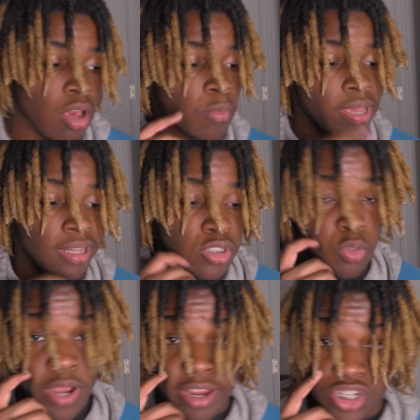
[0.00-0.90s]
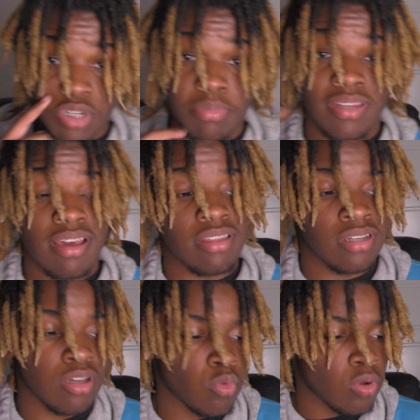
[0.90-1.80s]
We got this one right here, should be another
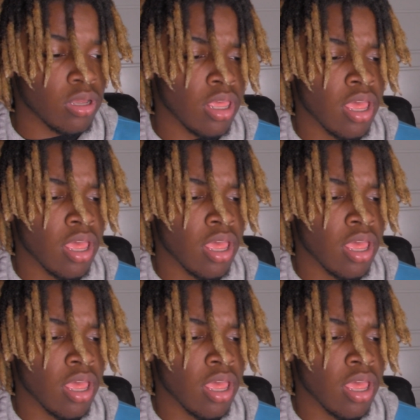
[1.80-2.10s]
good one.